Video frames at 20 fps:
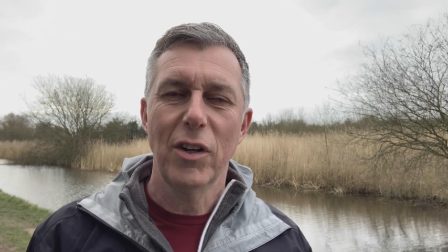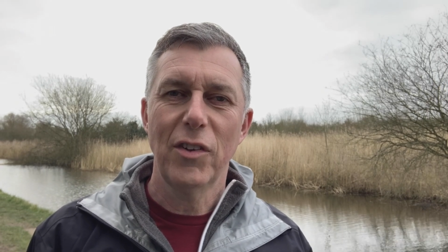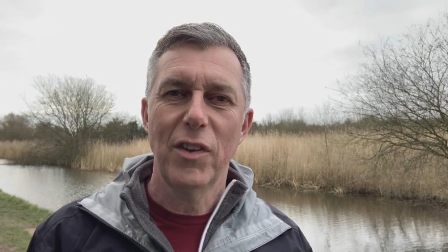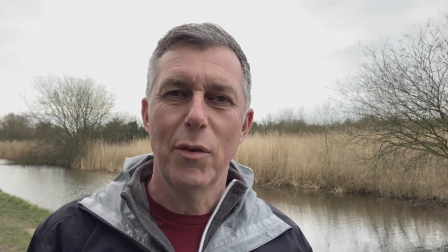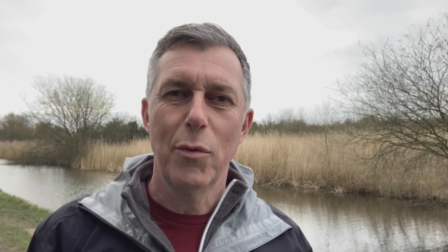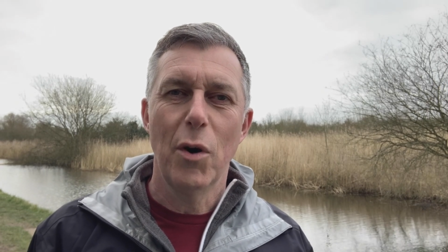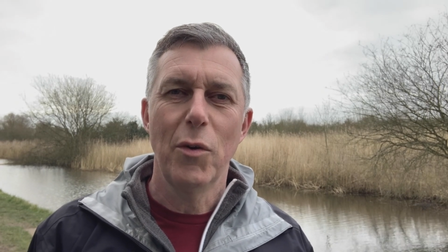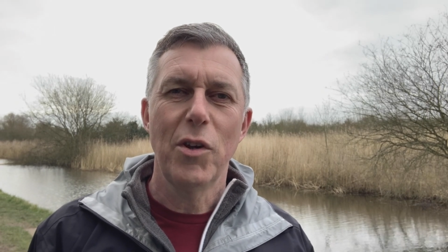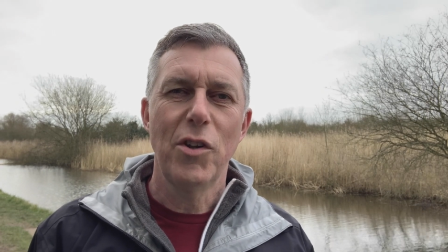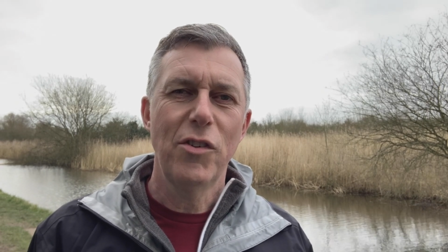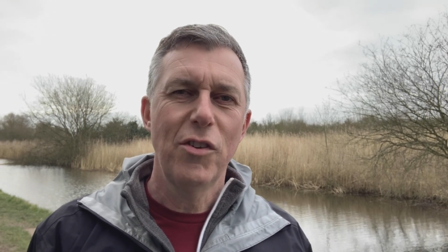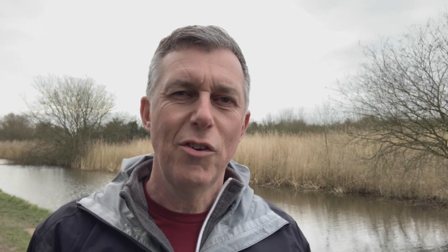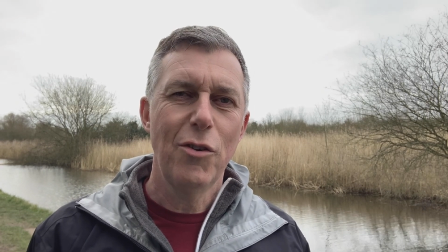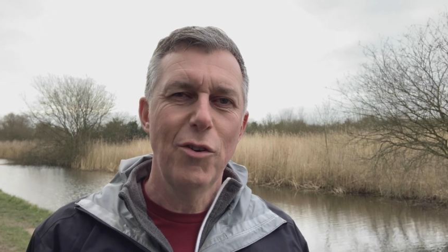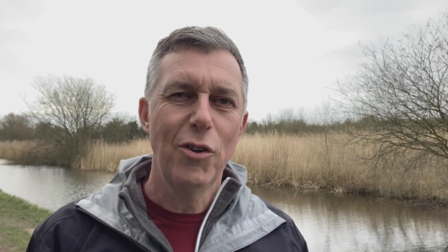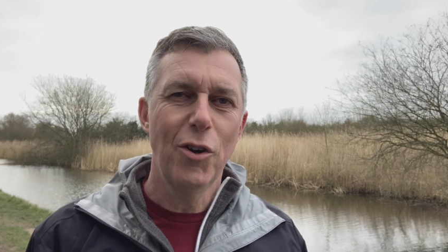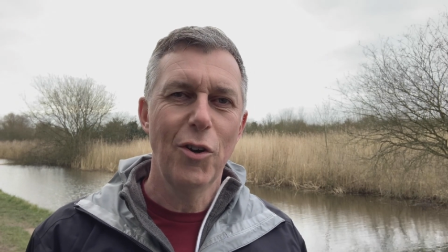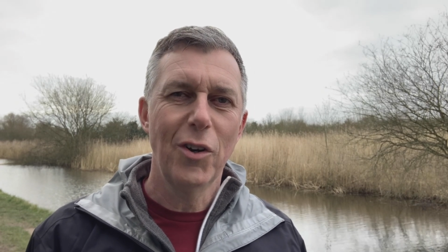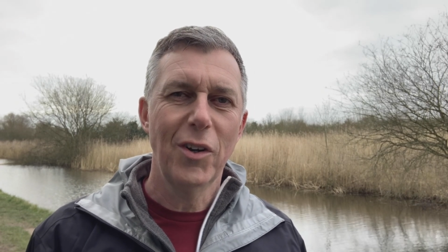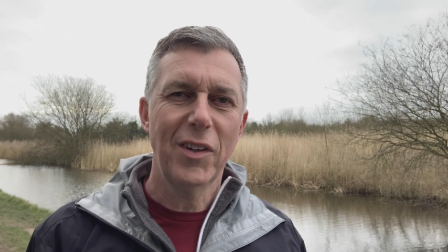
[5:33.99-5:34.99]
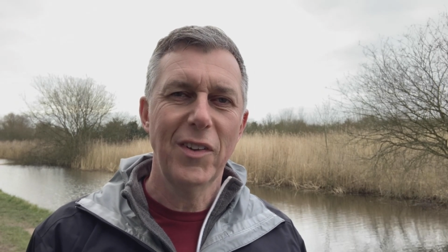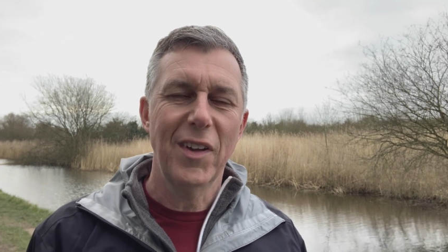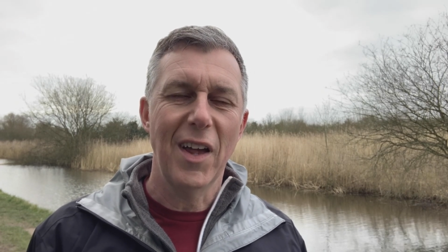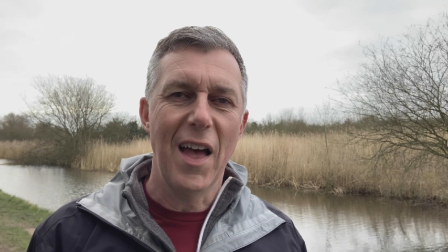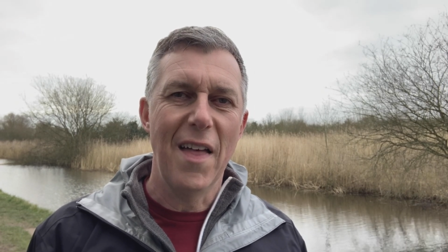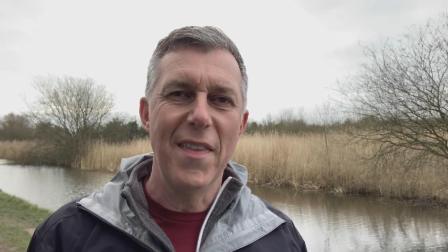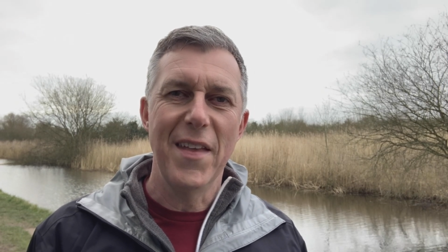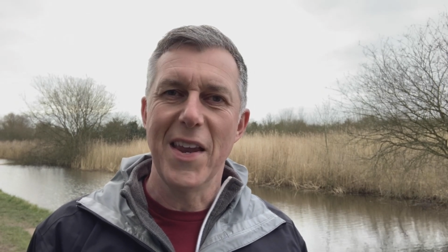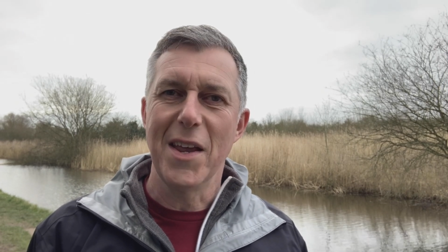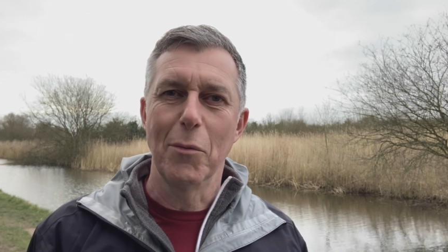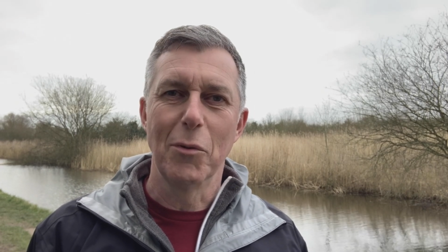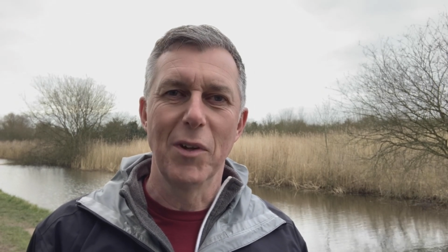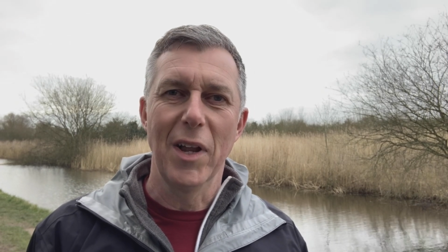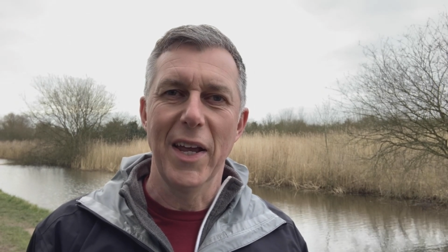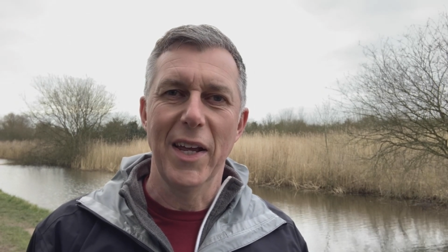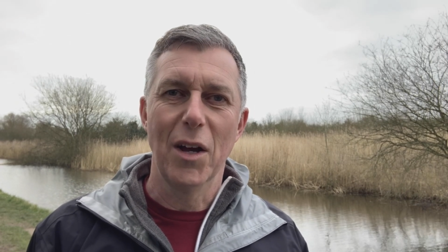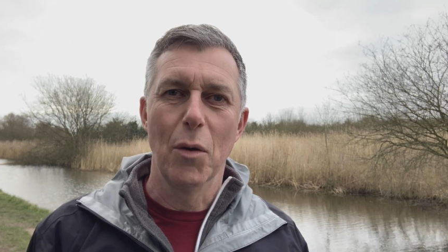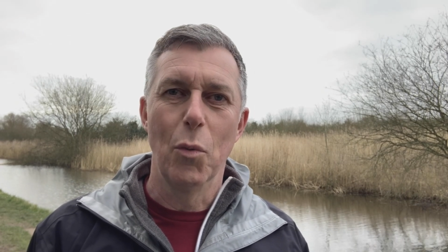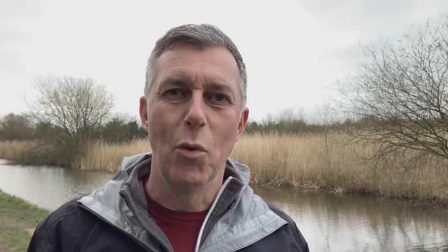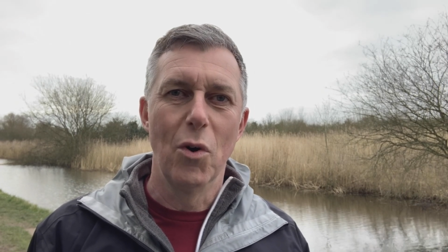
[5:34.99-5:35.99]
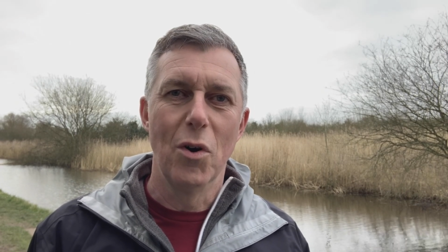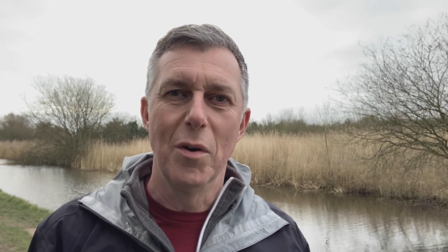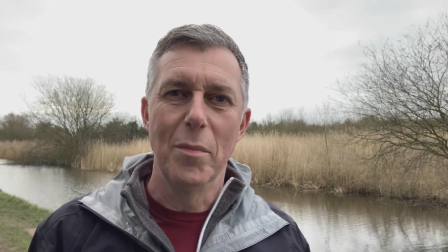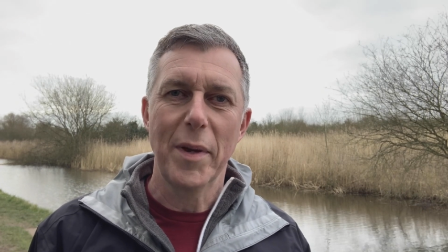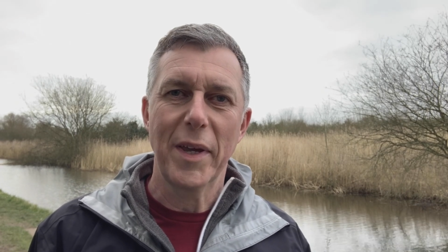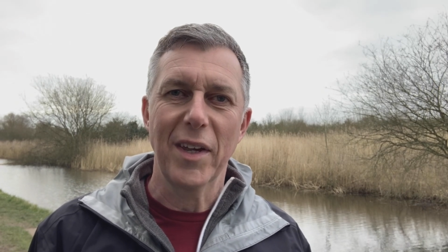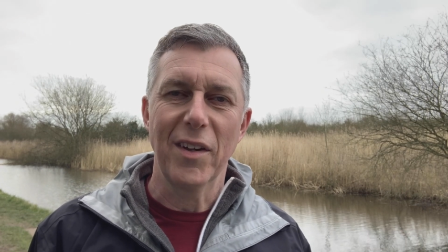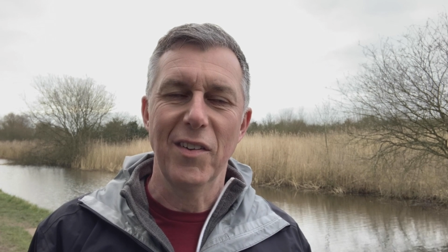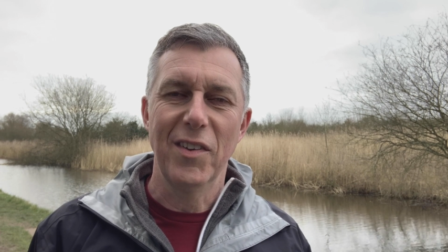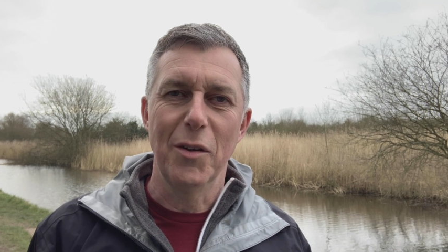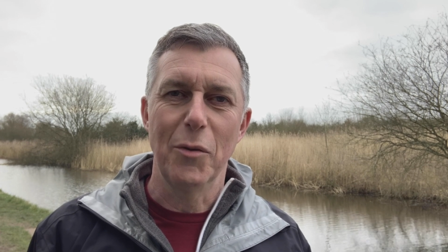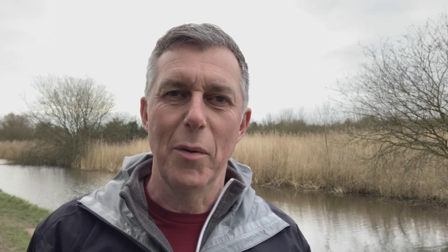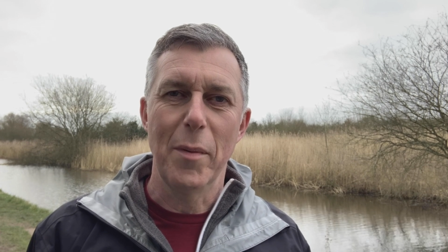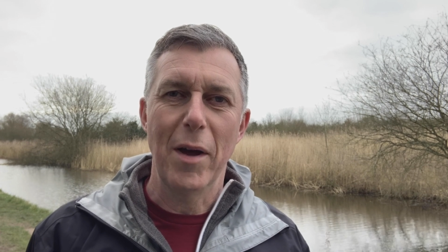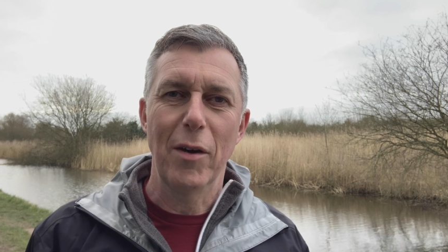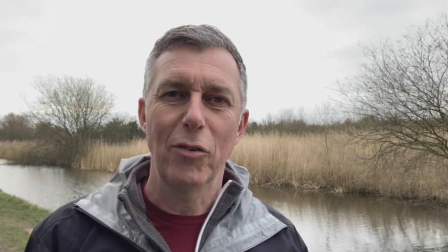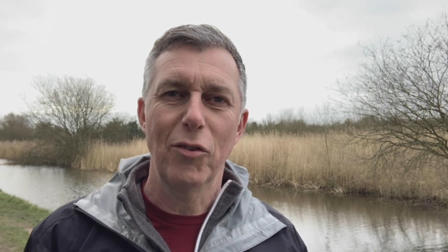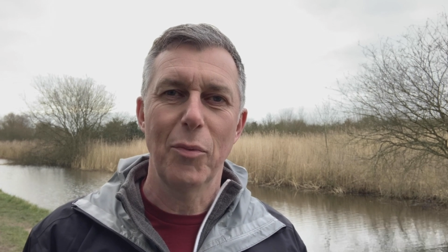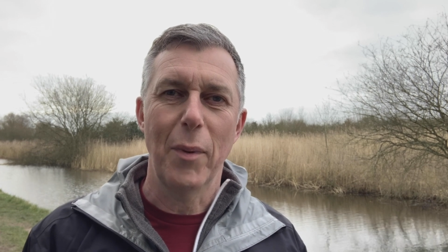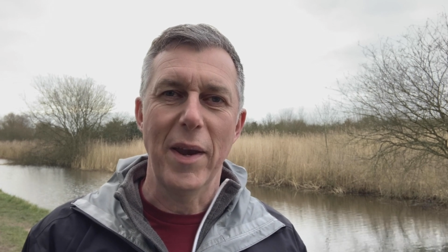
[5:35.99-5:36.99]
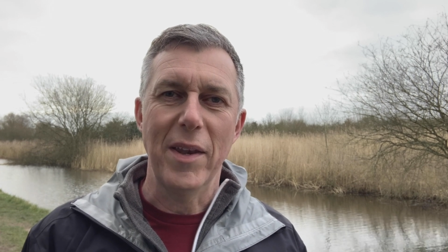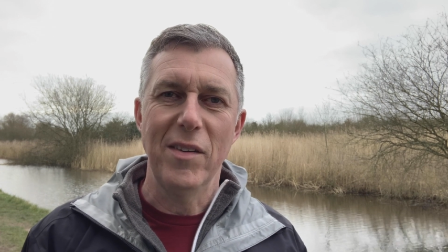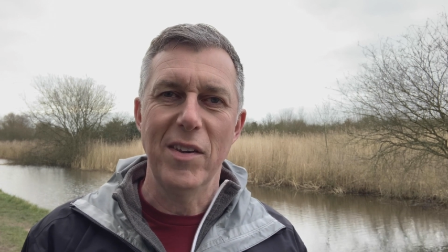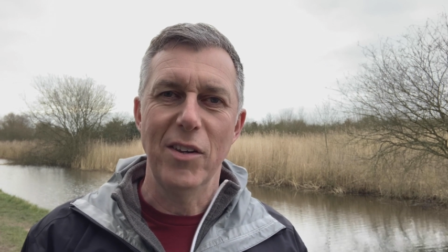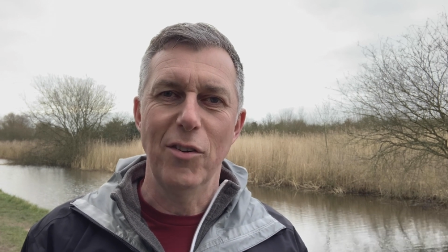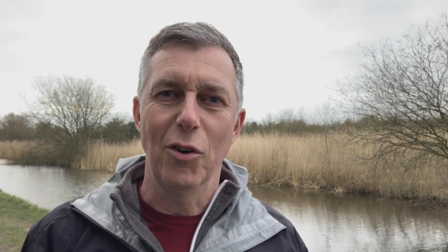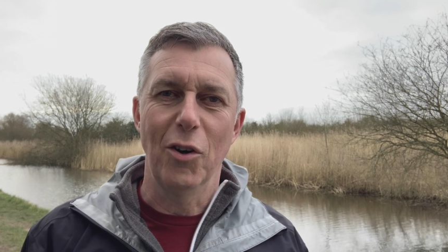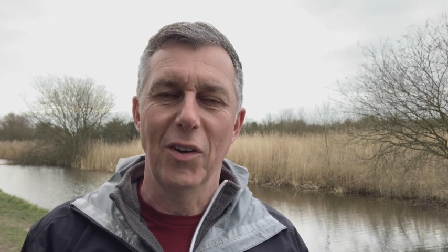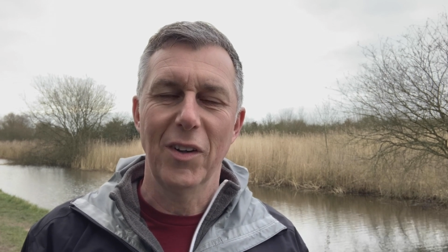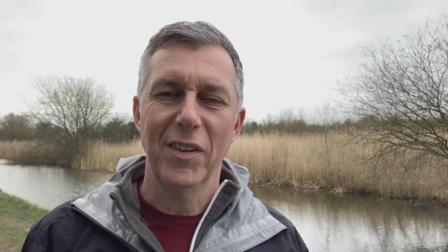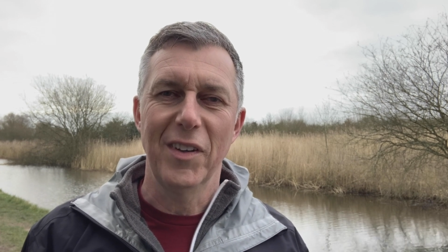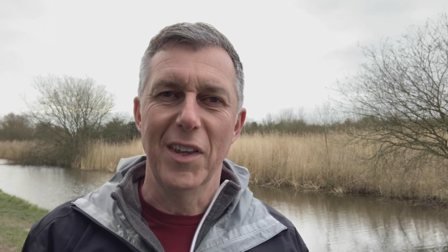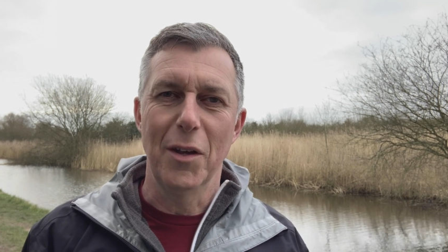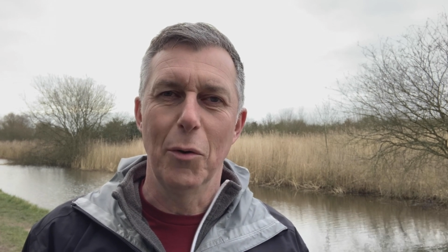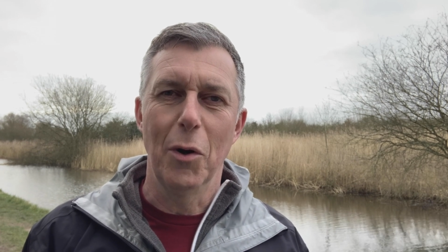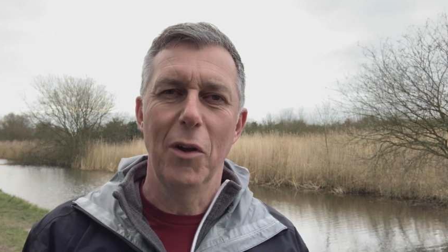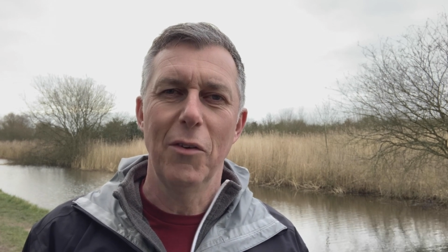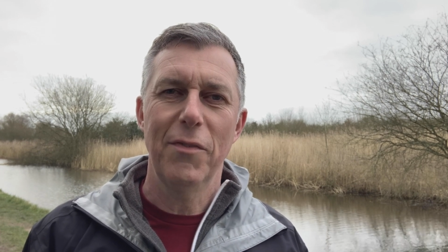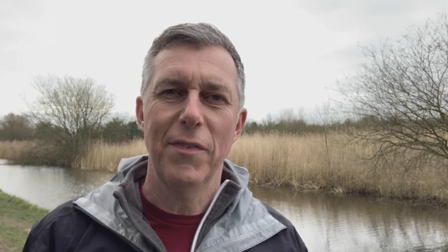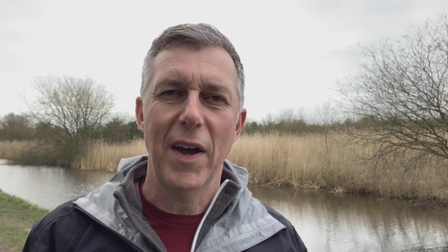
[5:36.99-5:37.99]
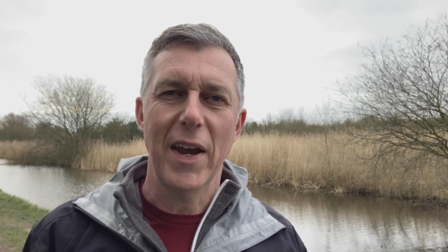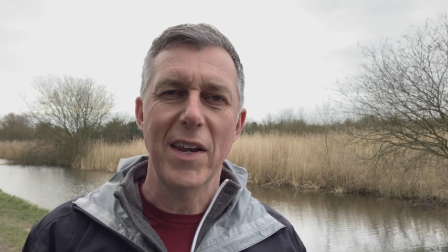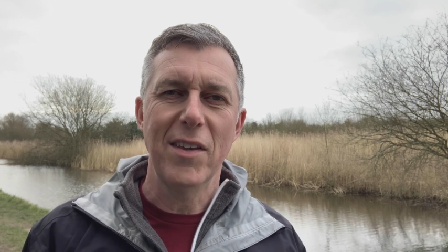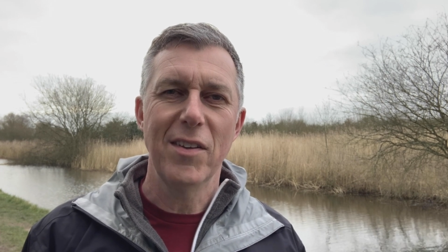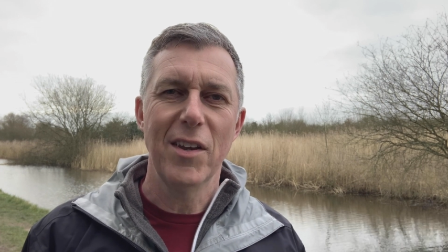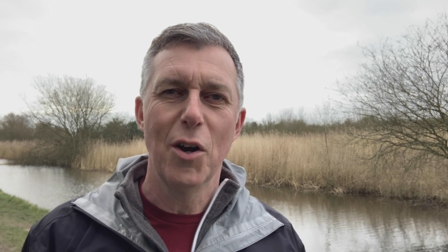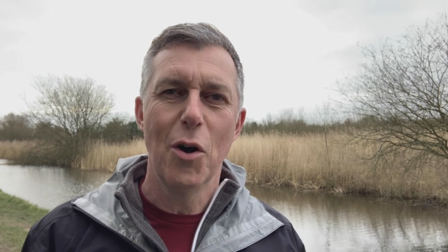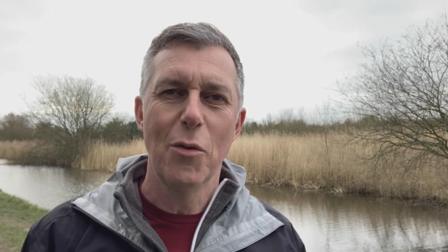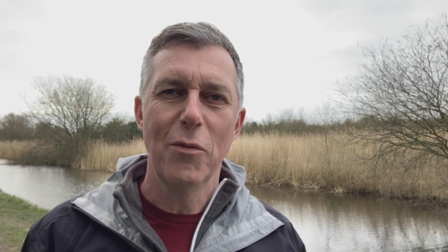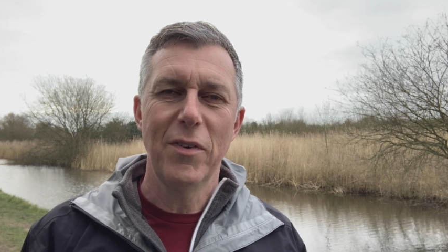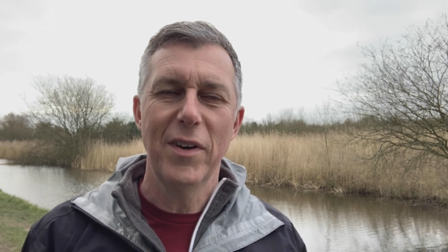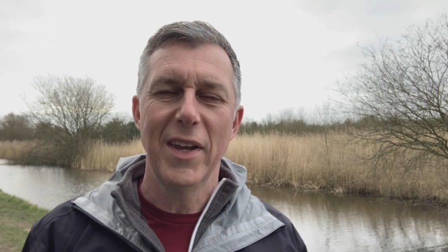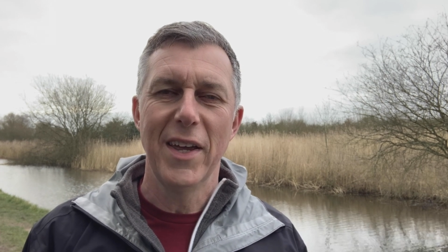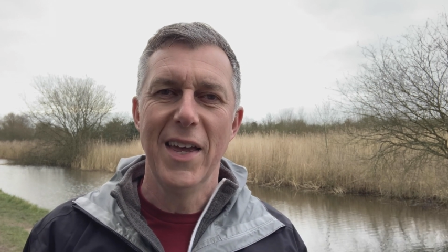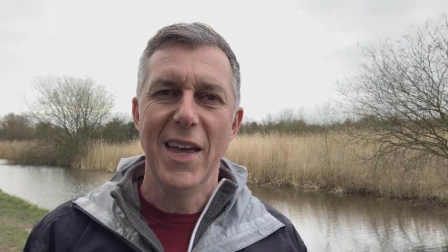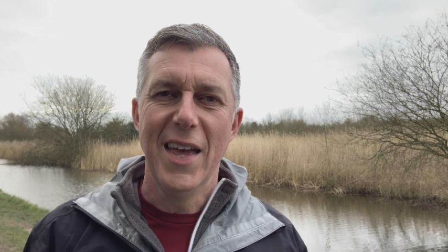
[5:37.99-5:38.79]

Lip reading: There were only 2 ducks, and then it was like a war because there were about 20 ducks and they're all fighting over it.